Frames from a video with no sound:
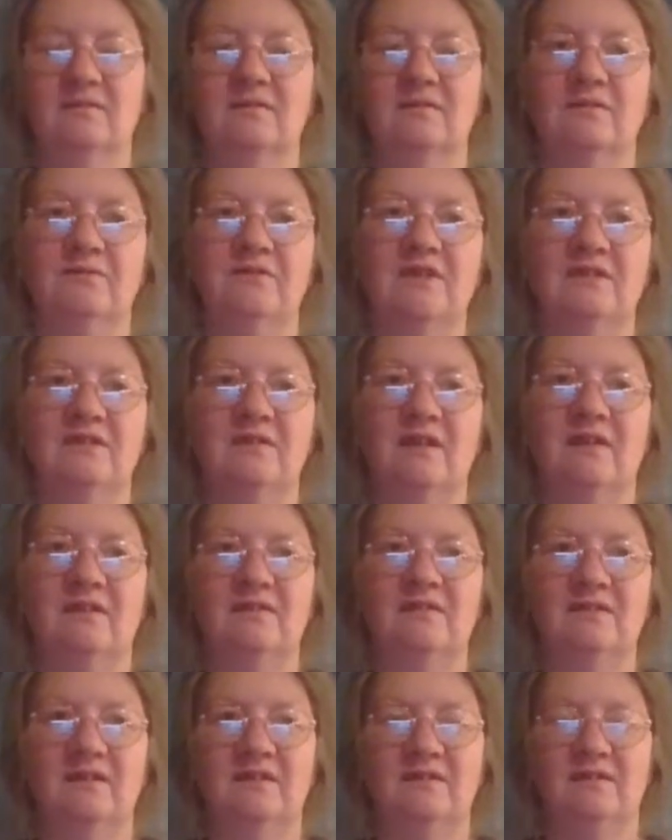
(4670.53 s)
recycle
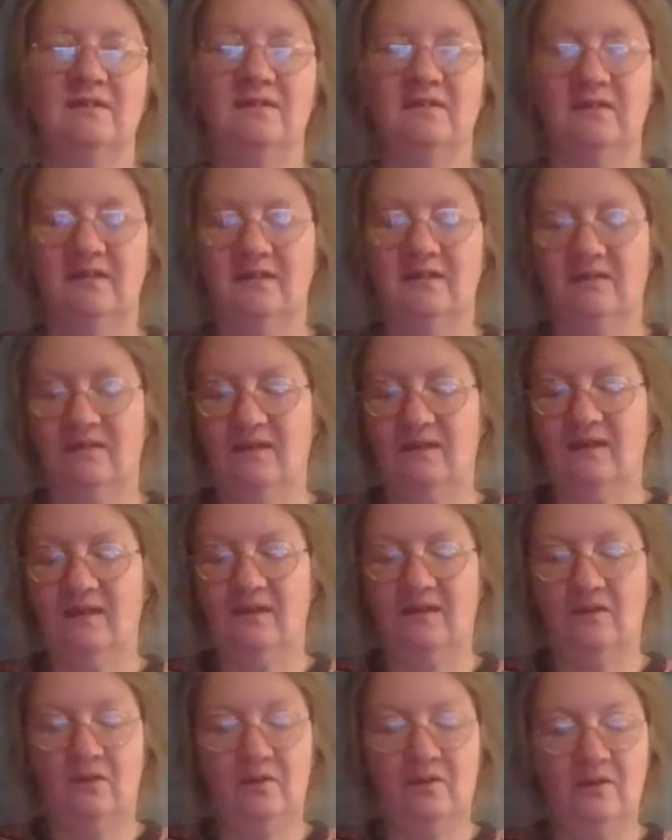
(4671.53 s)
station in
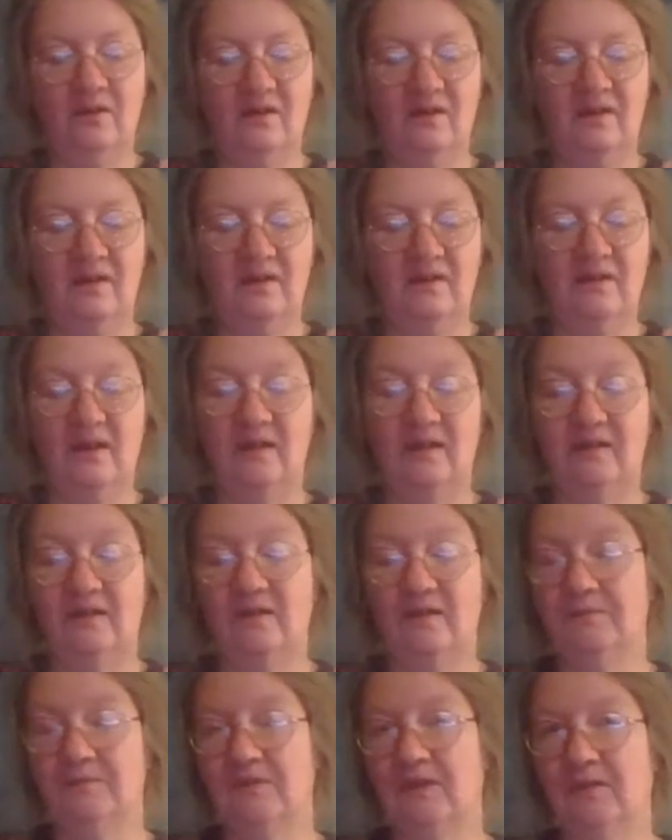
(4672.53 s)
there. Or I
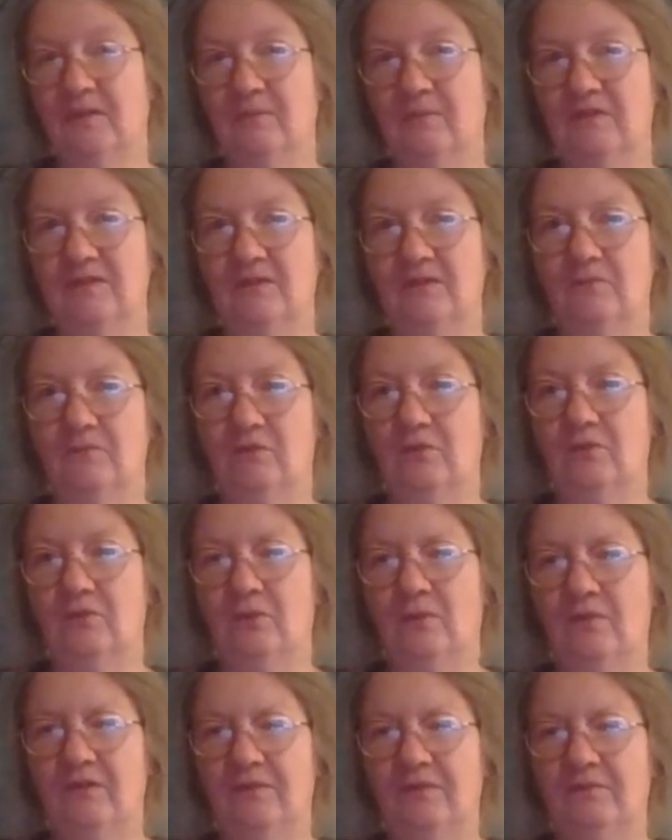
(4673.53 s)
keep saying to myself,
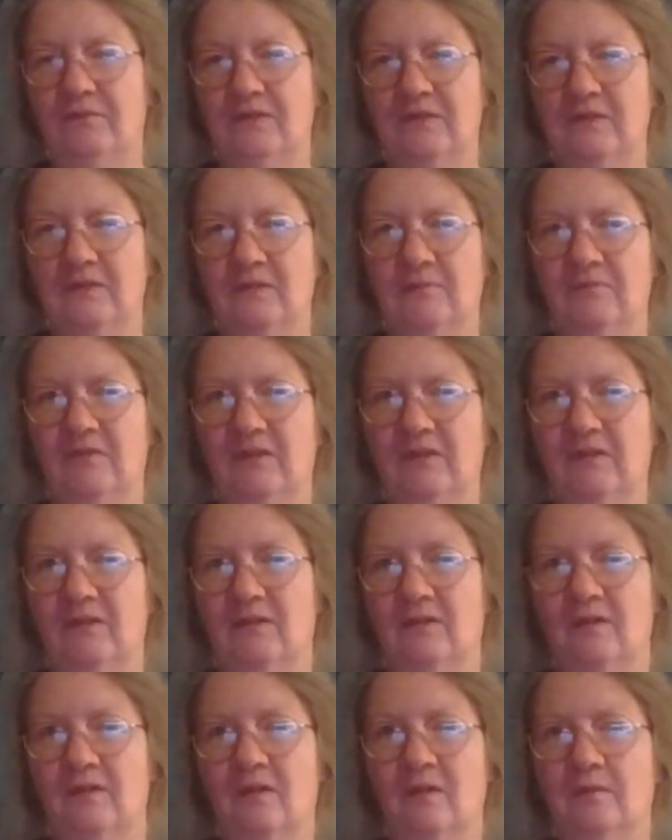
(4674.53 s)
if it's something
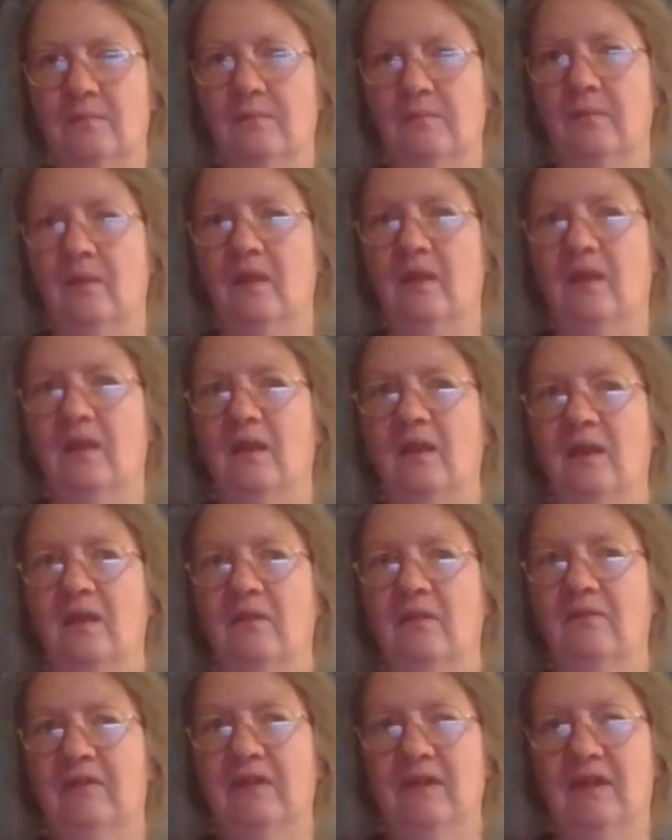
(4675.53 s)
that come
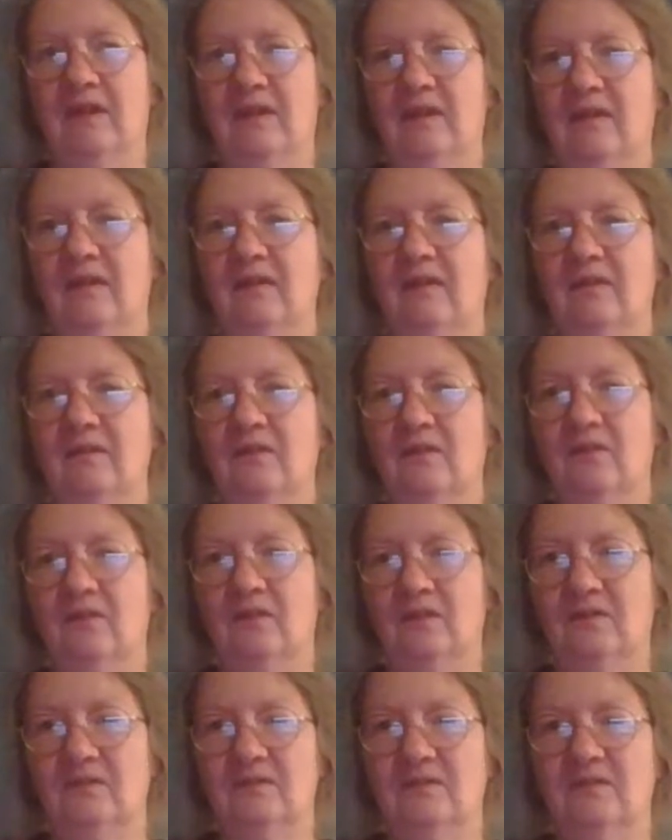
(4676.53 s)
every day, you
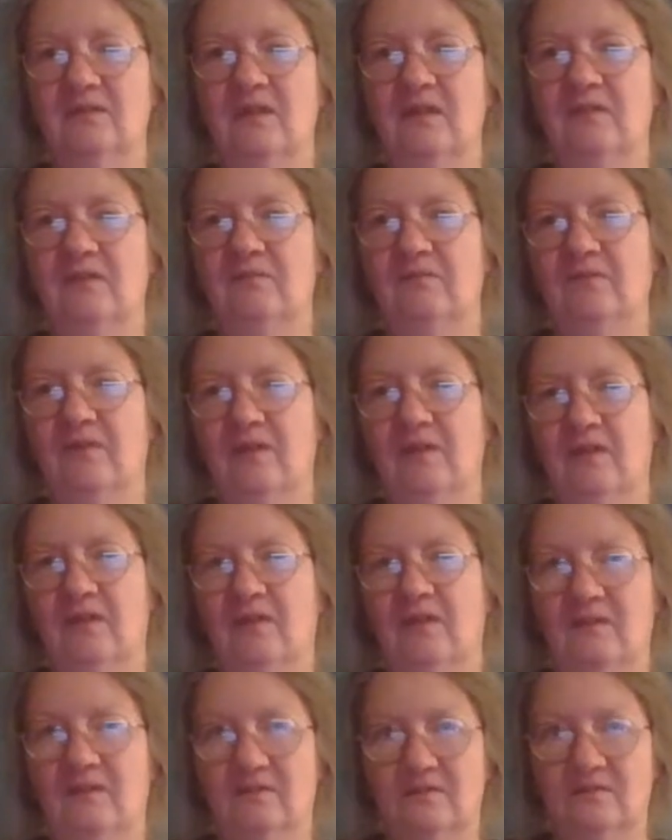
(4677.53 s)
can save
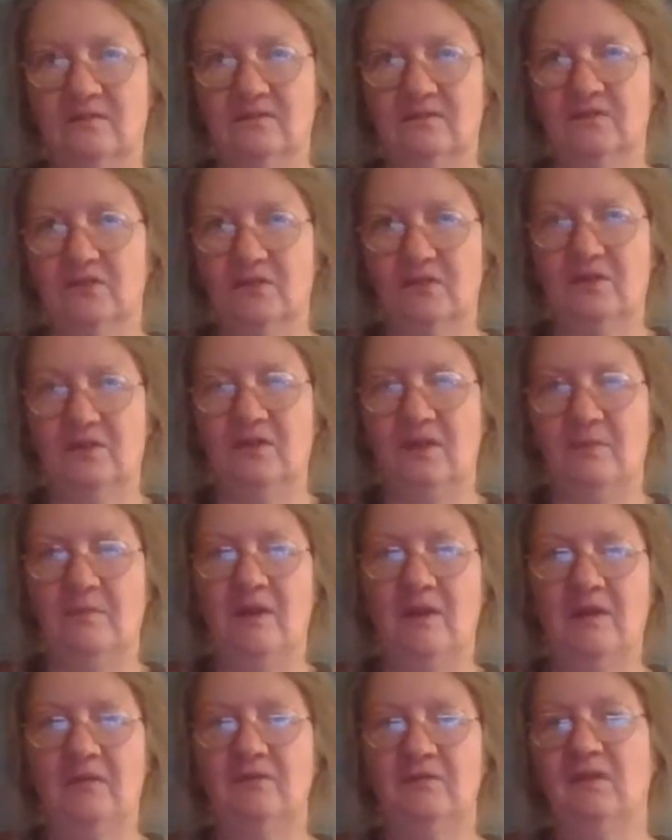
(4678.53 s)
a certain
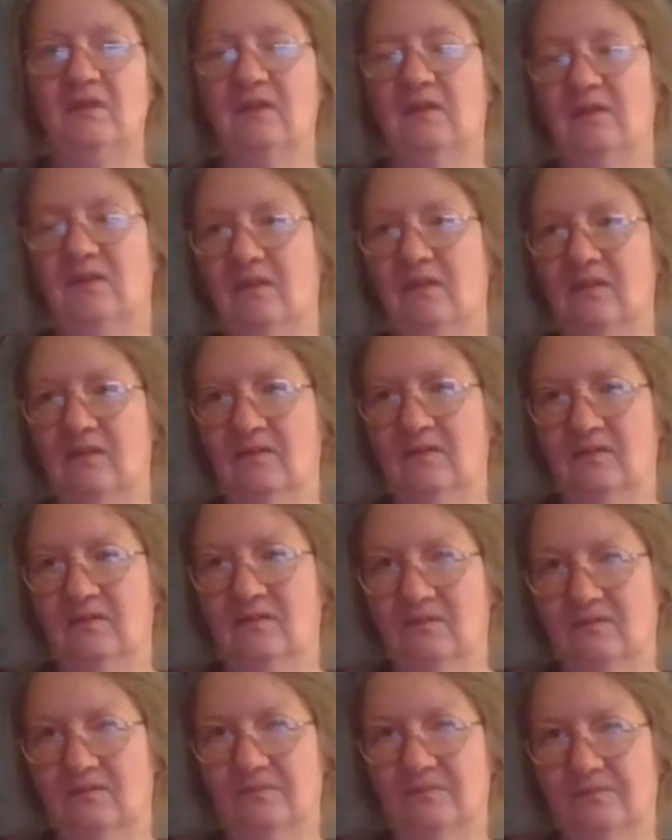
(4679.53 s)
amount and then
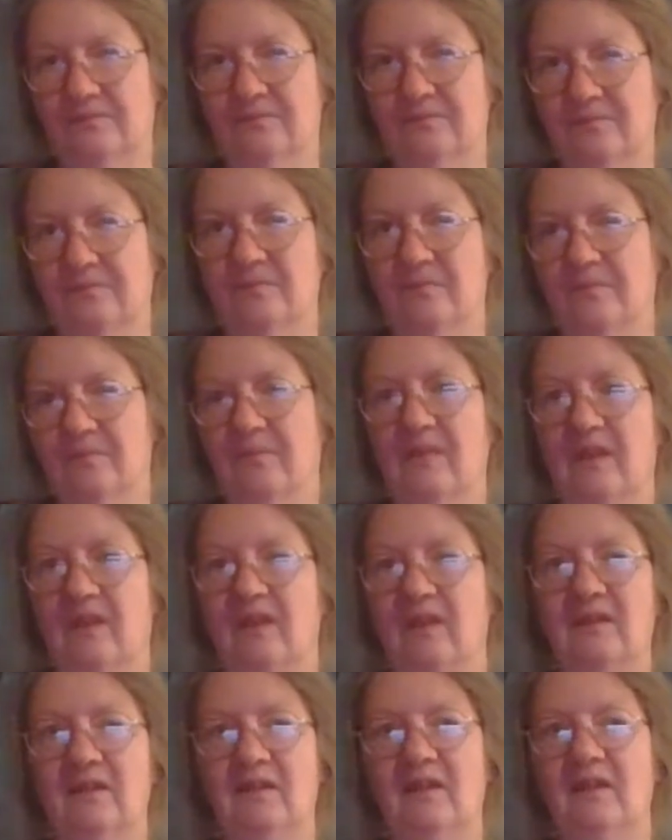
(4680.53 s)

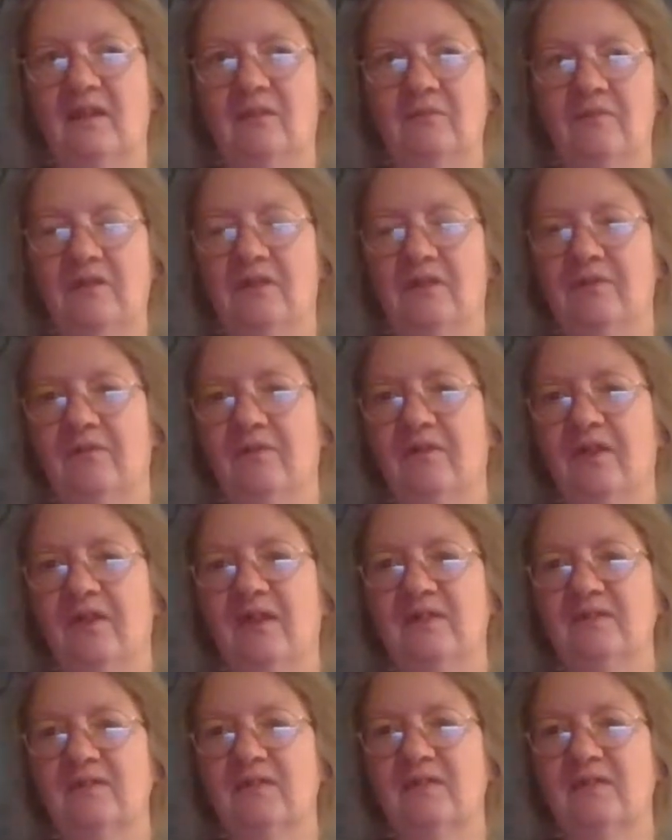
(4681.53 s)
get rid of the rest.